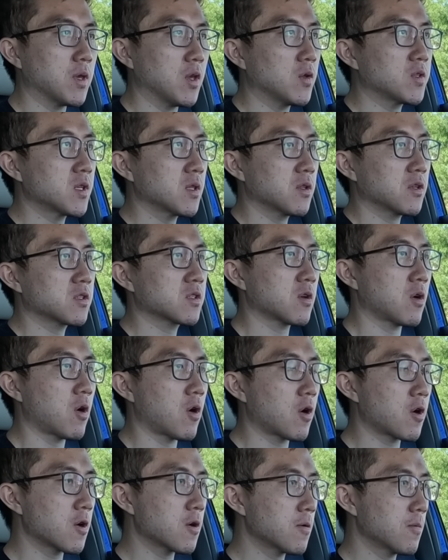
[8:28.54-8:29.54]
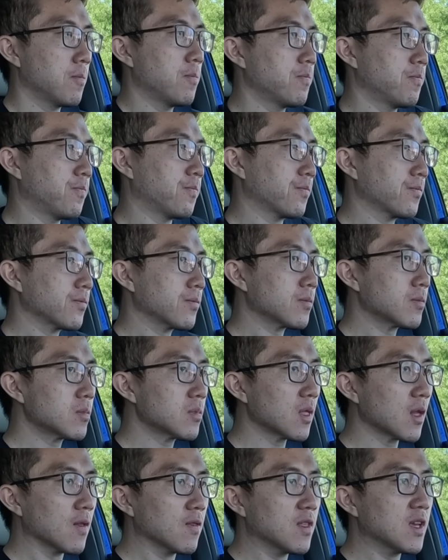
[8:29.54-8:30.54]
using this car,
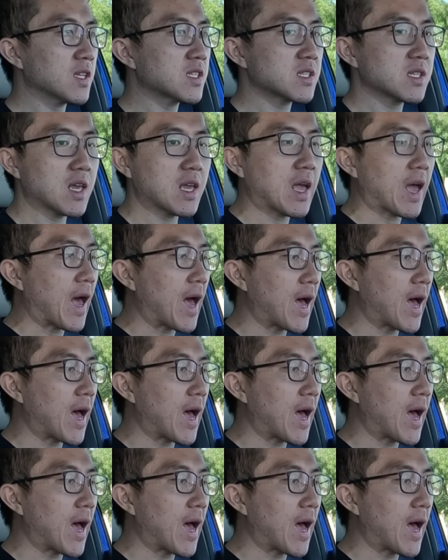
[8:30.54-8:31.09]
this thing